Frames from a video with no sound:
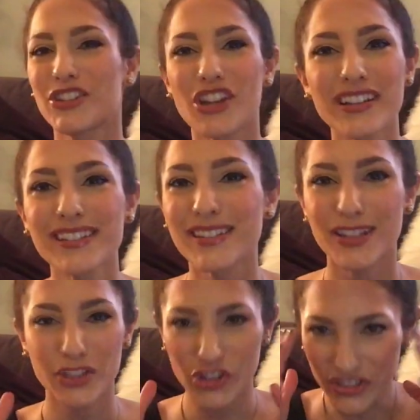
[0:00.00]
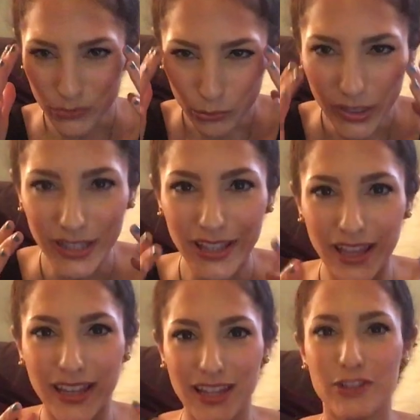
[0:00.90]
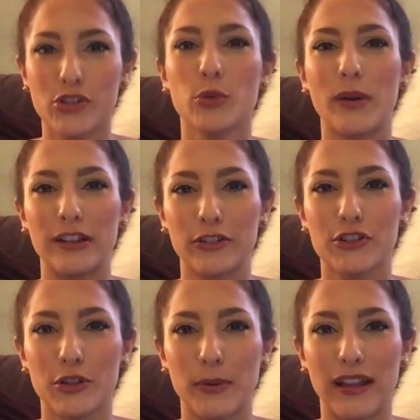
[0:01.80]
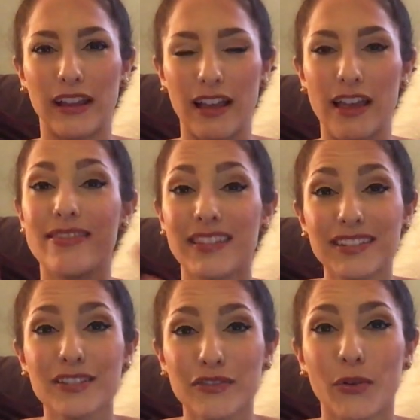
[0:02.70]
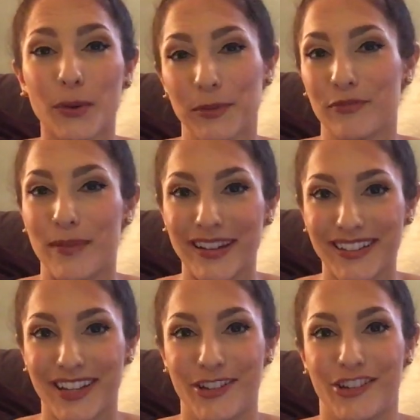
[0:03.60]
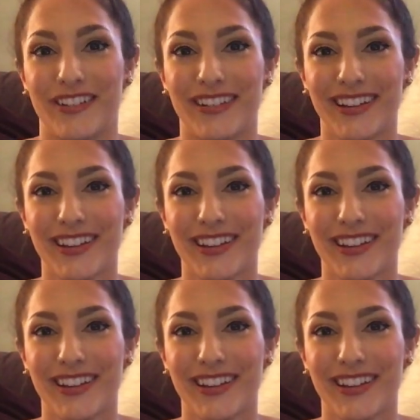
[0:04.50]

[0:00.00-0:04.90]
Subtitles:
Just really get into what you're doing. And this is a form of meditation.